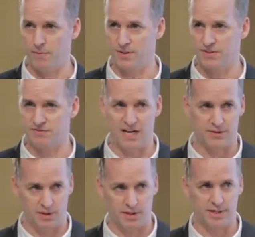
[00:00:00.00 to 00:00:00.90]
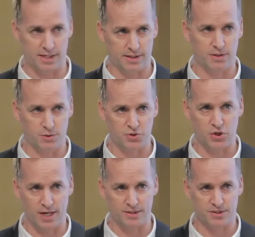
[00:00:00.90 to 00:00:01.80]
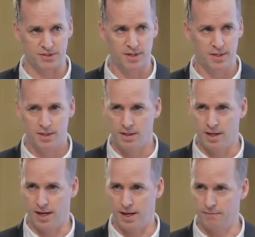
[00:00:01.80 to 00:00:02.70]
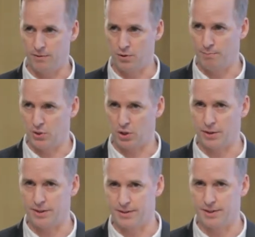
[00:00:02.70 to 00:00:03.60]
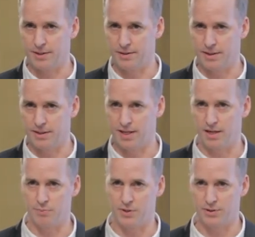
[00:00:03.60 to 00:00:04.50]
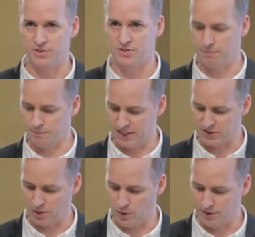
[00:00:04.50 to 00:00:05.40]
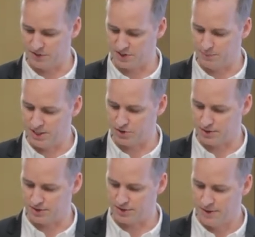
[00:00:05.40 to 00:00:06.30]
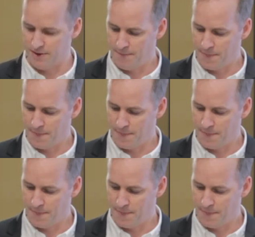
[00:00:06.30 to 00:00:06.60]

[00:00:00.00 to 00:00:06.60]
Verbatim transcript: this Faith in the Daily News Chase uh, little booklet that, that they had produced based on one of his speeches.